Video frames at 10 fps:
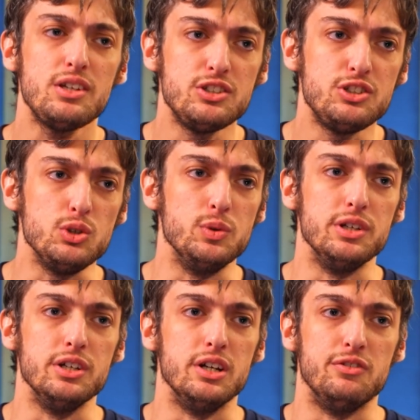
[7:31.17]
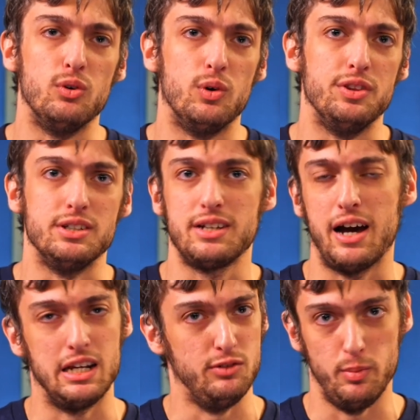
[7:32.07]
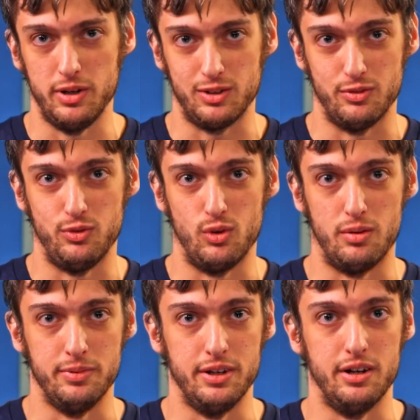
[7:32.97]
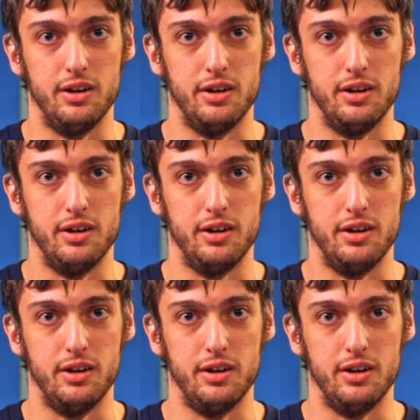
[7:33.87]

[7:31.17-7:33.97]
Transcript: suited for this kind of numerical form than